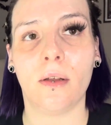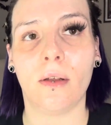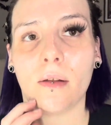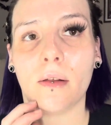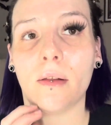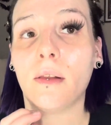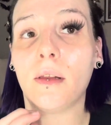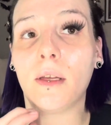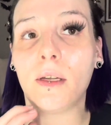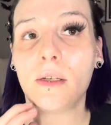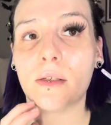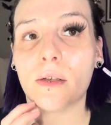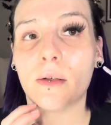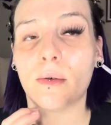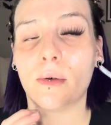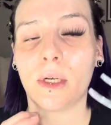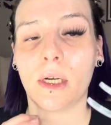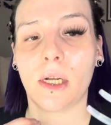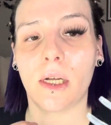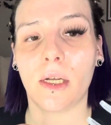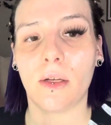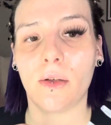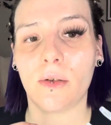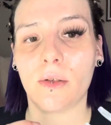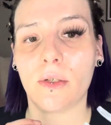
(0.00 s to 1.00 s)
These are what I
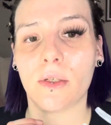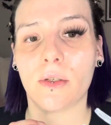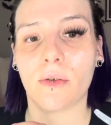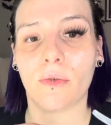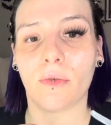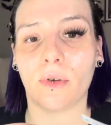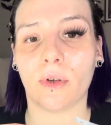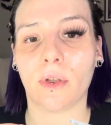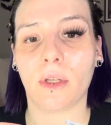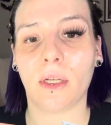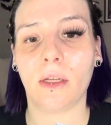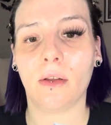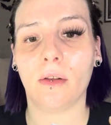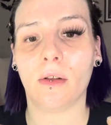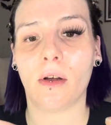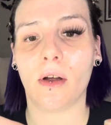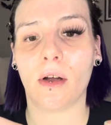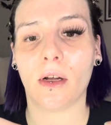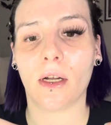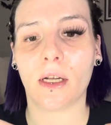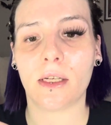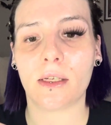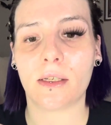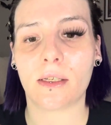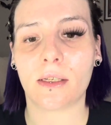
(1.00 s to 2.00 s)
used for the
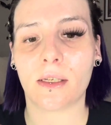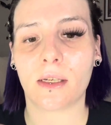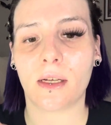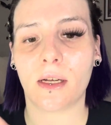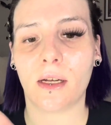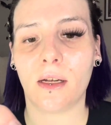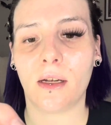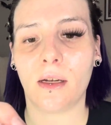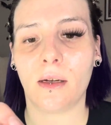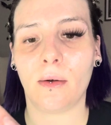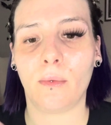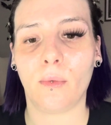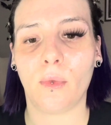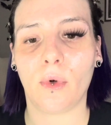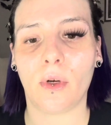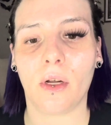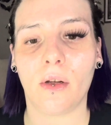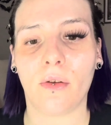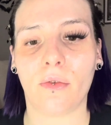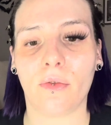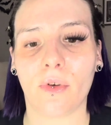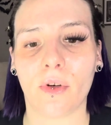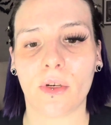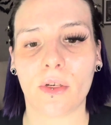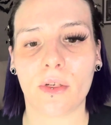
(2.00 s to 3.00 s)
longest time when I
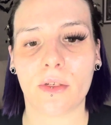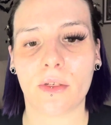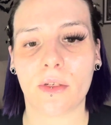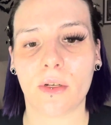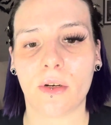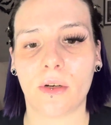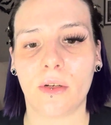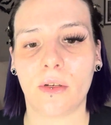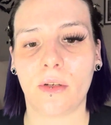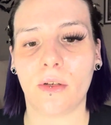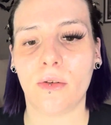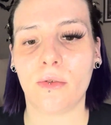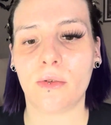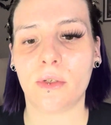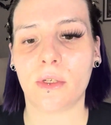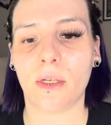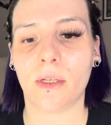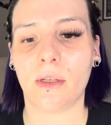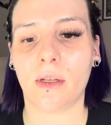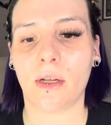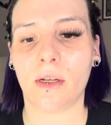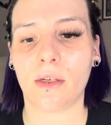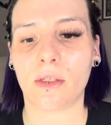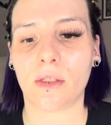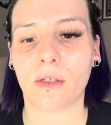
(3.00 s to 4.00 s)
first started using
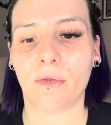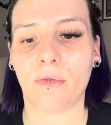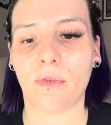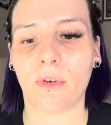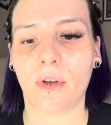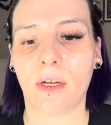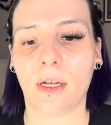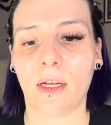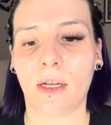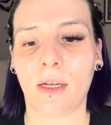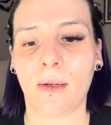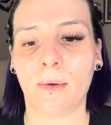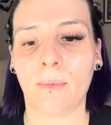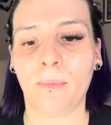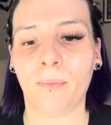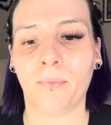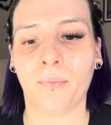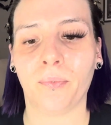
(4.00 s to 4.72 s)
Lashify.